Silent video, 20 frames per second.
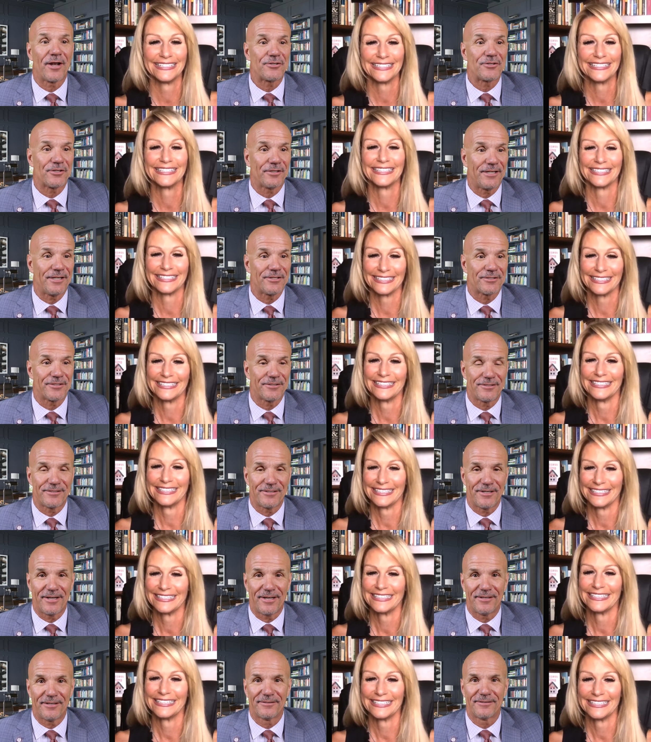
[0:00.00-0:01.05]
Speaker 1: congratulations!
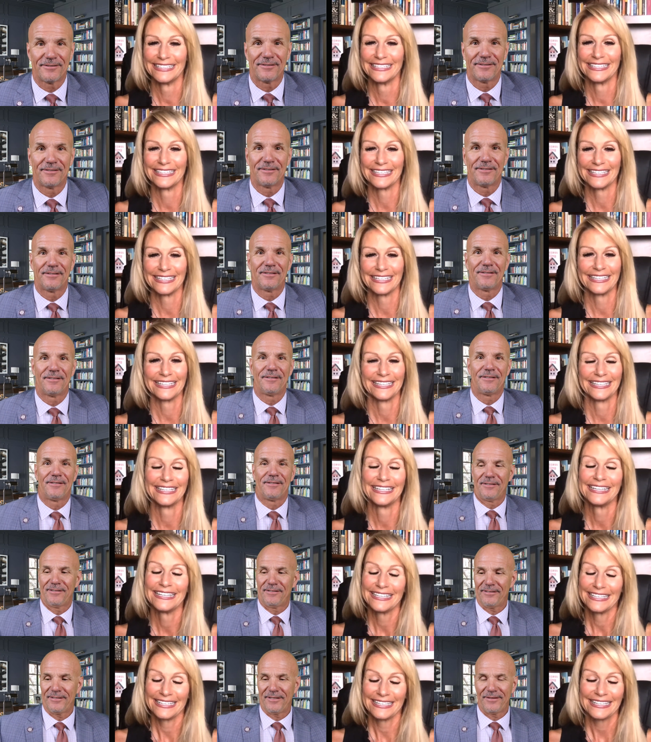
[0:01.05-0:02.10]
Yeah,
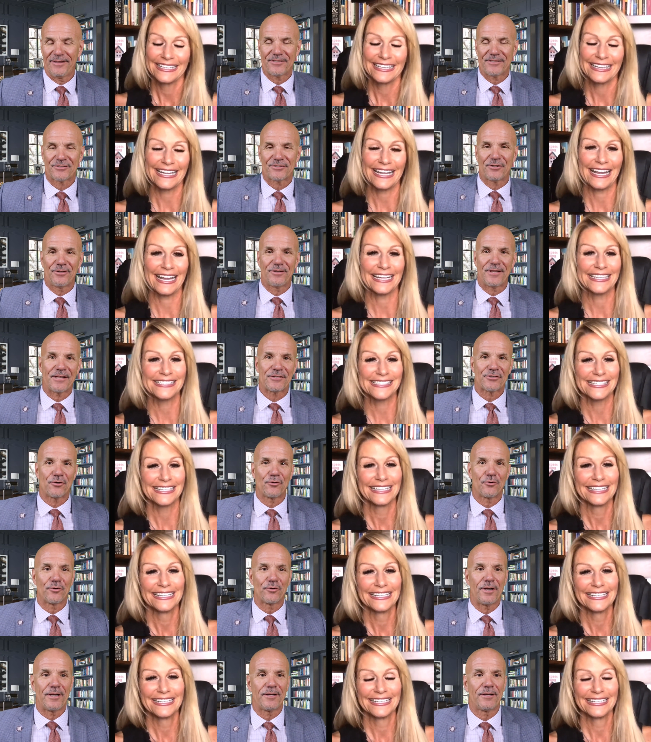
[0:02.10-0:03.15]
yeah, that's so. That's so
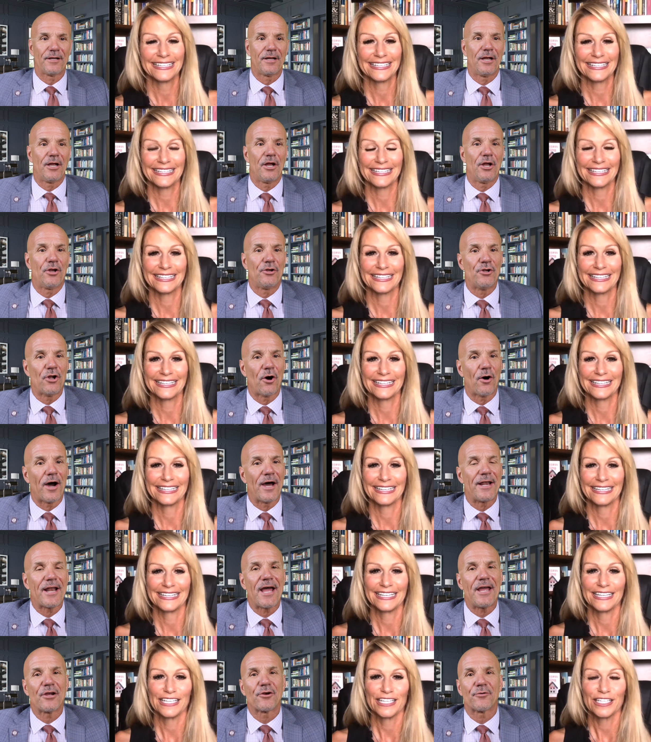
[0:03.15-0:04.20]
no,
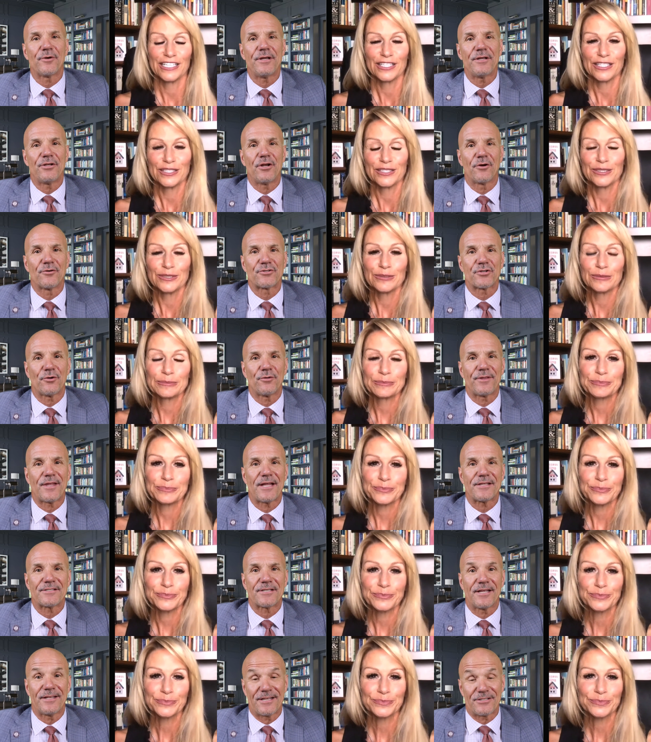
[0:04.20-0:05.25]
and I agree. You know, so
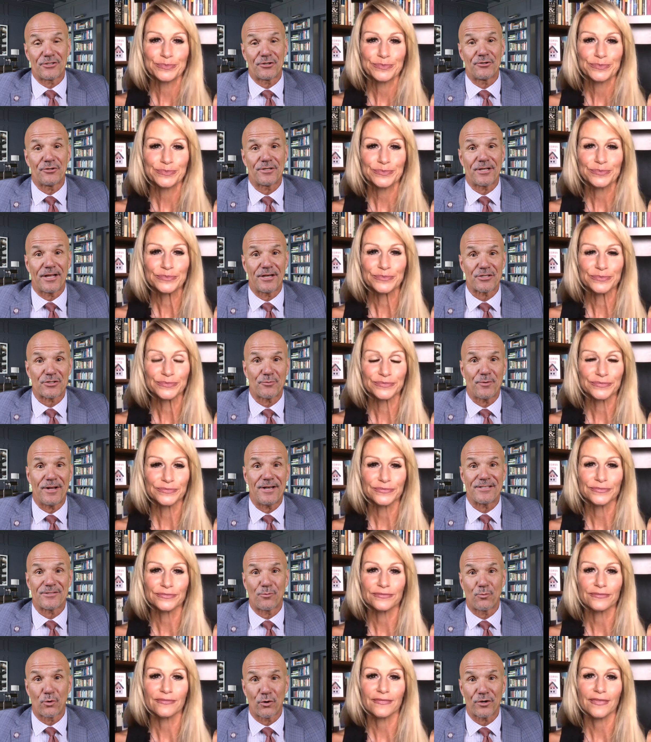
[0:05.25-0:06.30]
that's a, that's a good kind of sweat.
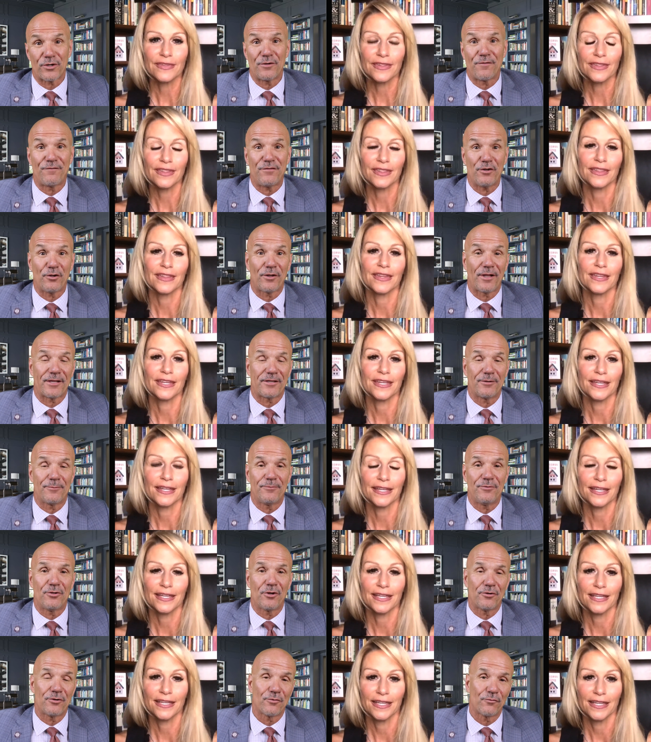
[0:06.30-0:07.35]
It's a work you feel like you
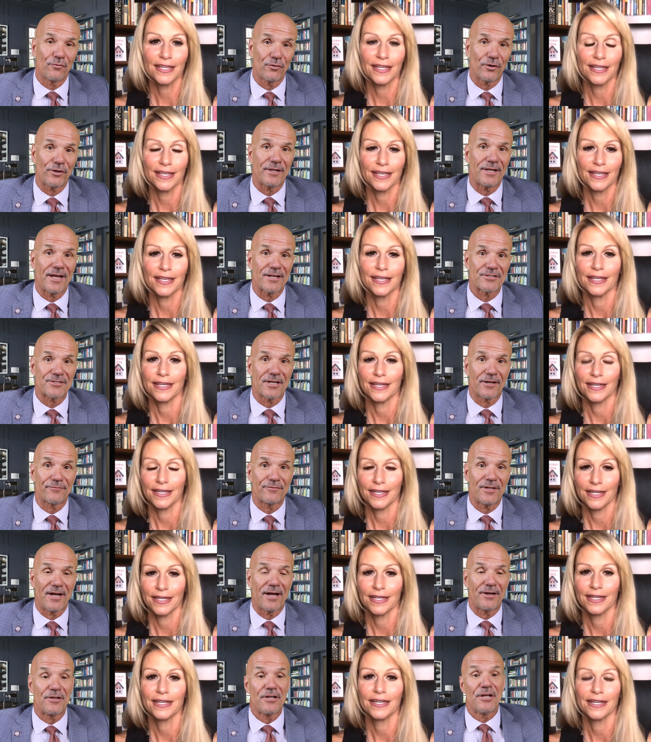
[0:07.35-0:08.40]
you know you've really got stuff
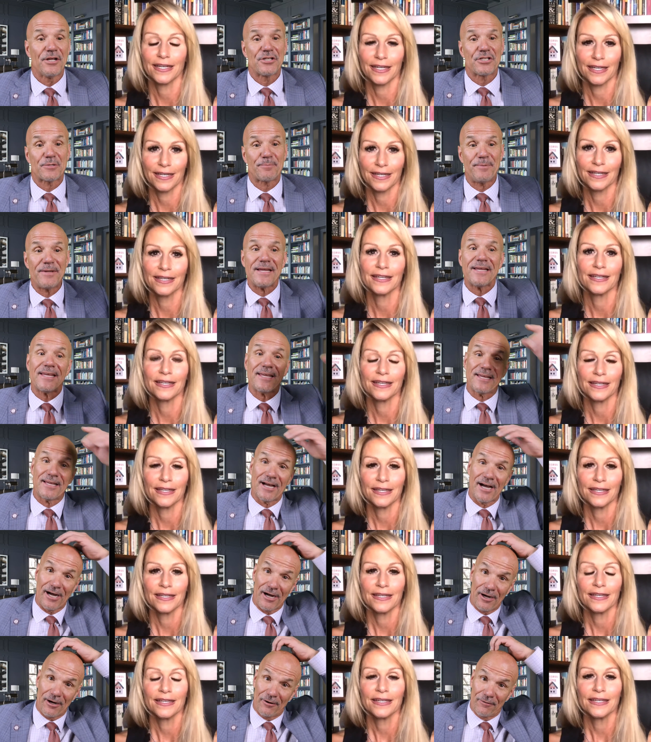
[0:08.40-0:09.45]
done. Speaking
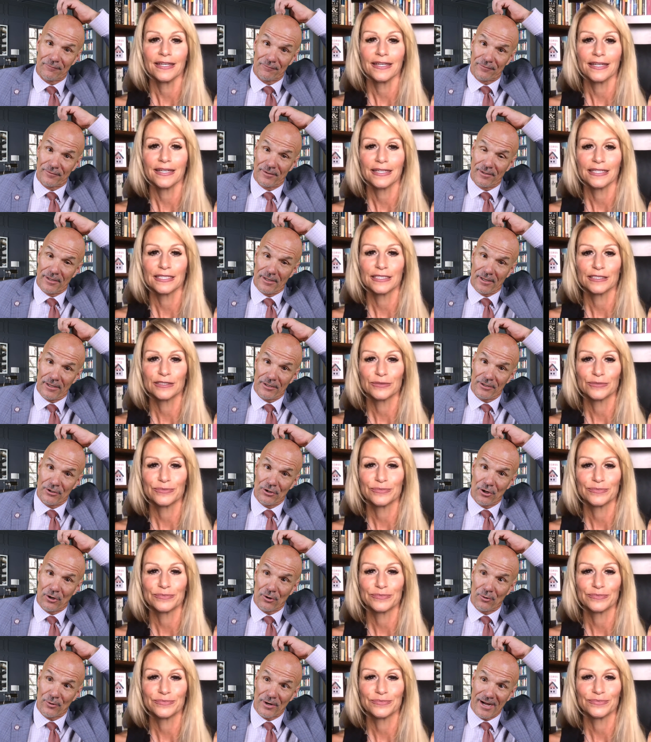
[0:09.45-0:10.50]
of, you
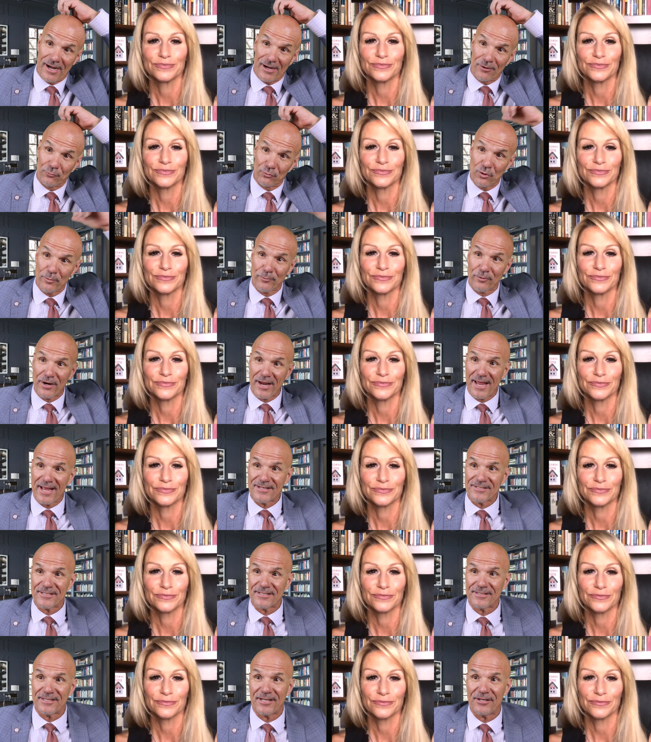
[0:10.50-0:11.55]
know, uh, rumor
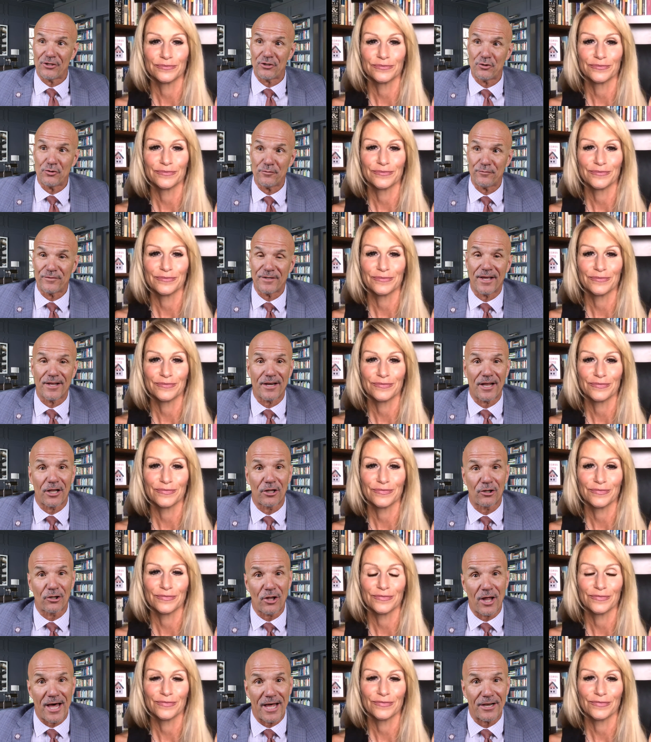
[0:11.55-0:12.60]
has it that you've done a
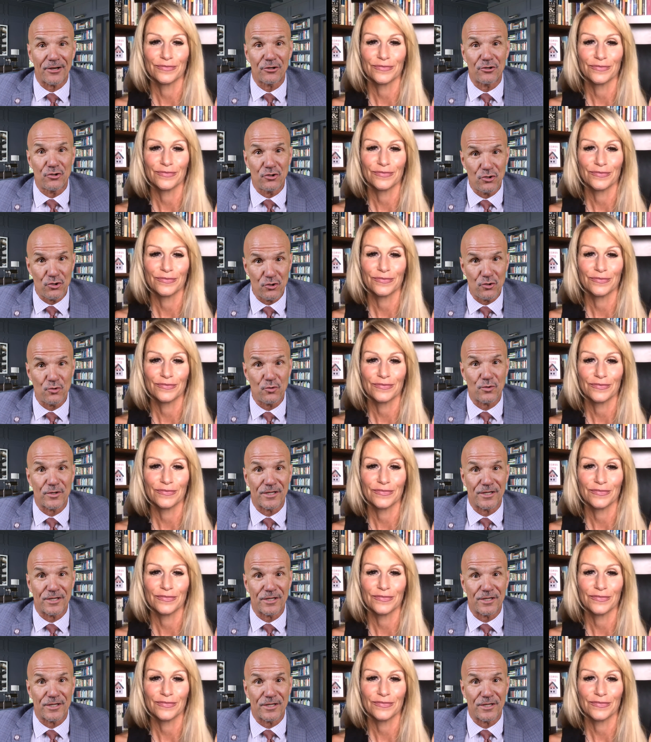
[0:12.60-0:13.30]
lot of new